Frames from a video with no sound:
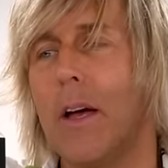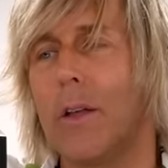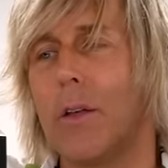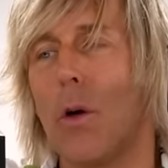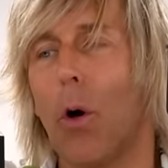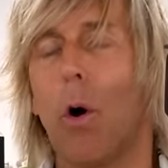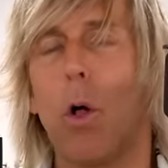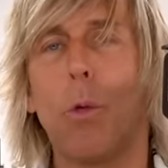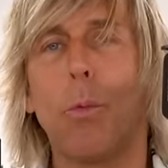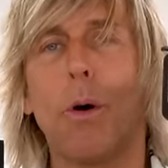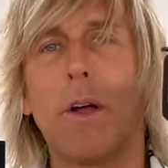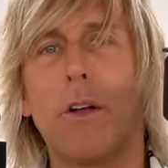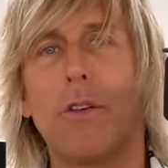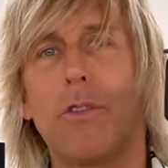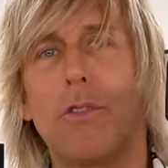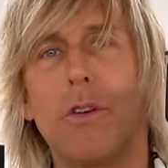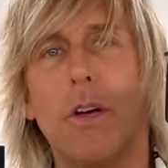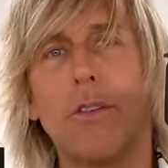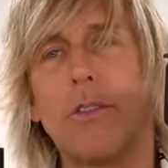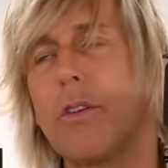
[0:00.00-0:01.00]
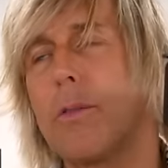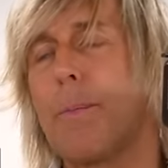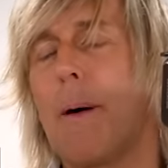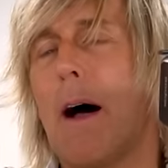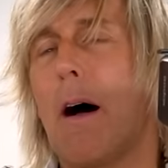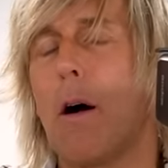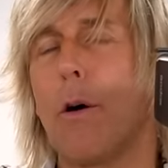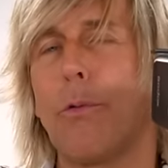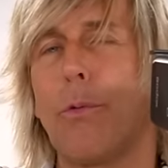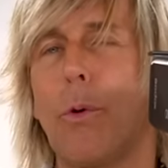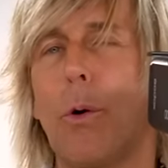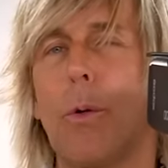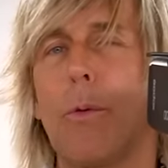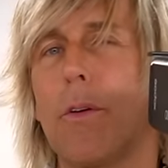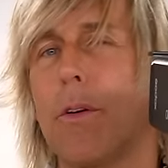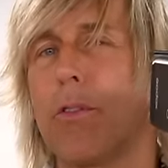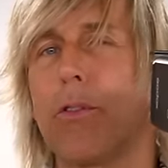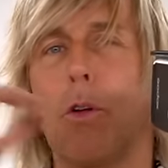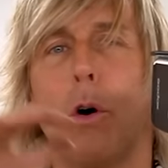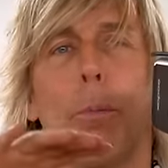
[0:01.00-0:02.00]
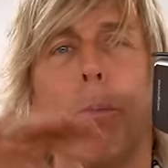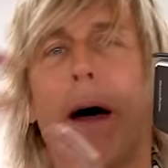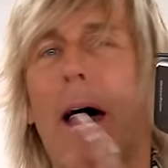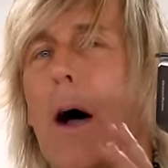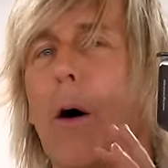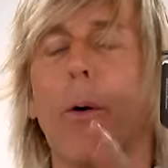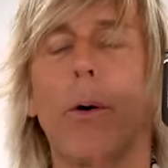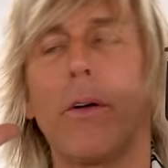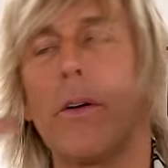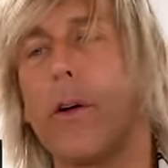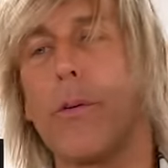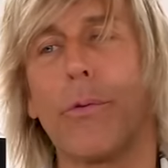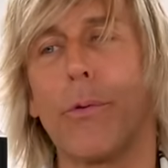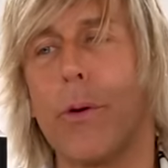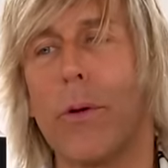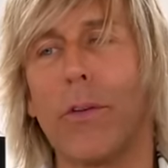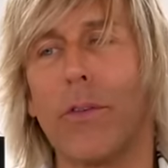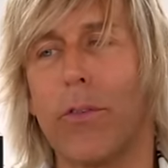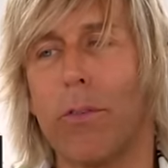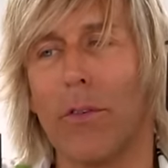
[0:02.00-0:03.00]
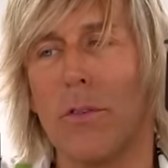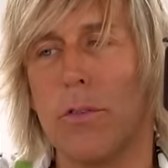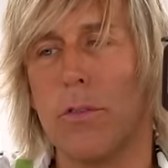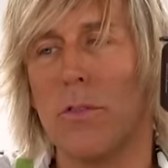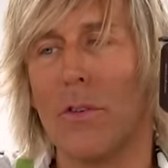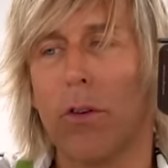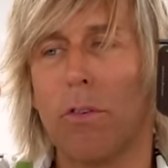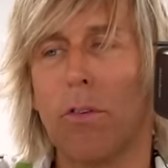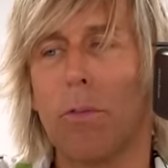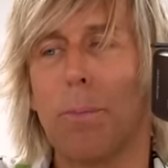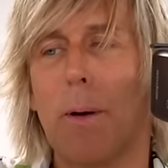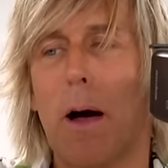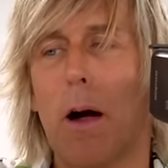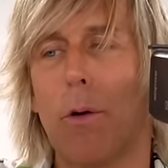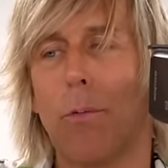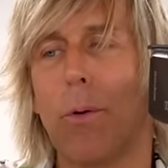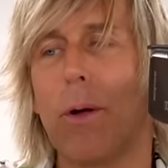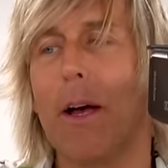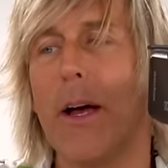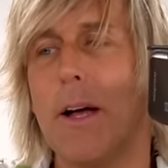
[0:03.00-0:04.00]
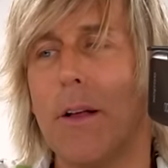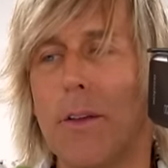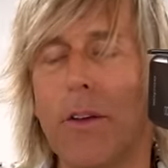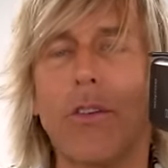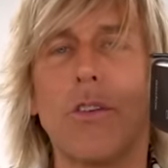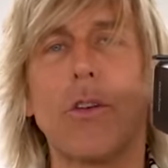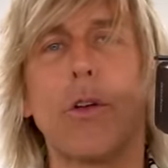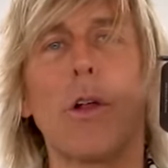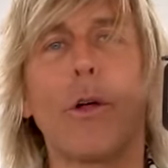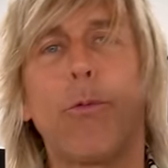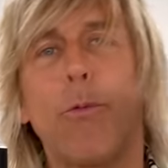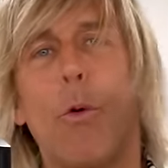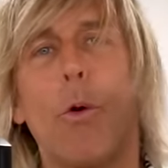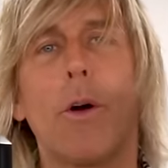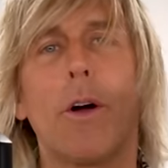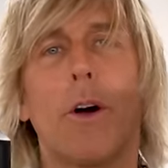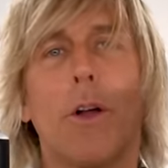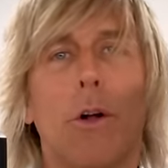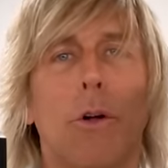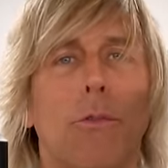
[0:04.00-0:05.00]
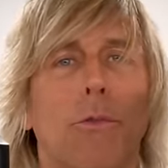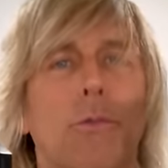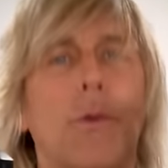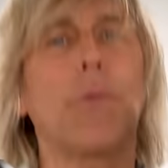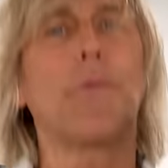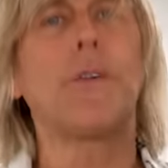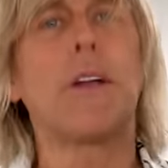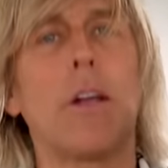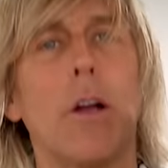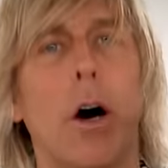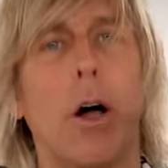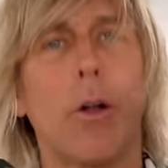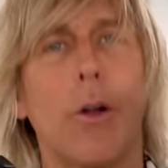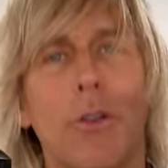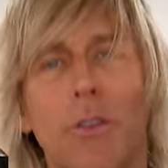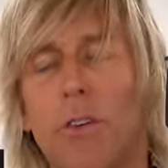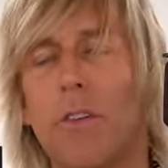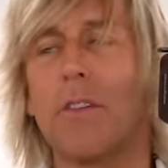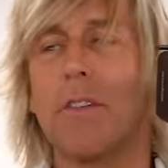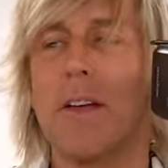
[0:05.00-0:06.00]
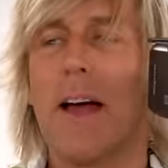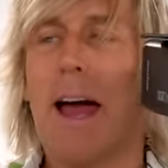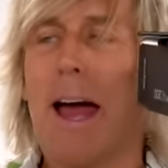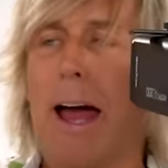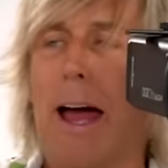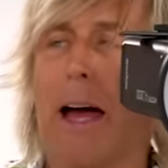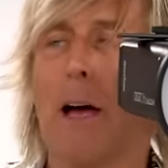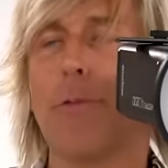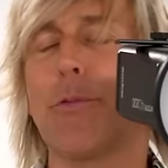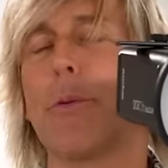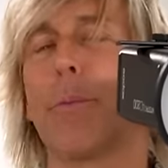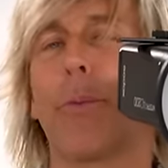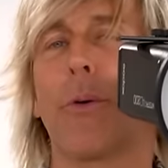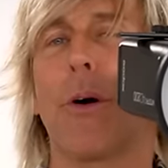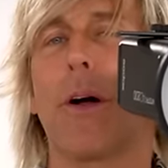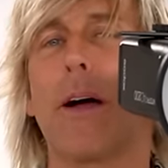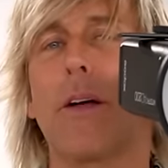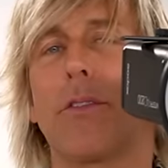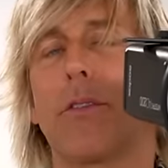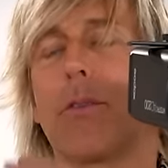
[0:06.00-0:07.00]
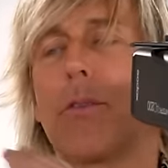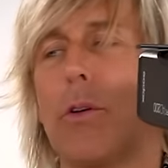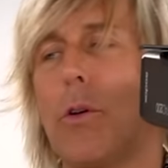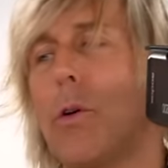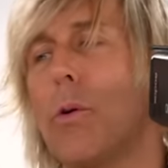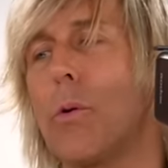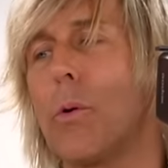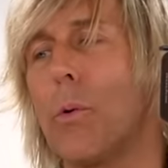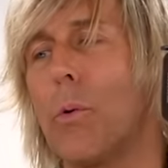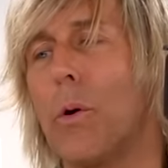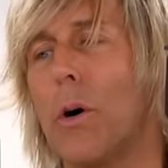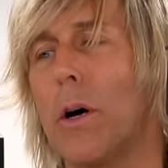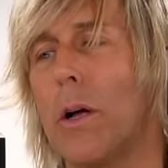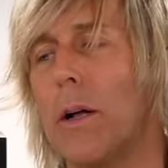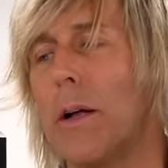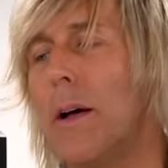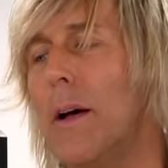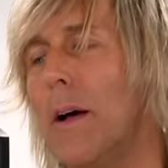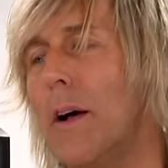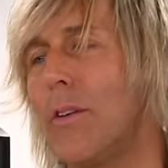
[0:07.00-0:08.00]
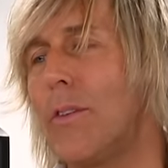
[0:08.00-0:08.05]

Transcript: The old one is just as powerful. There's no power difference. This is just as powerful. This is only four hundred fifty dollars. This is half the price of the newer one.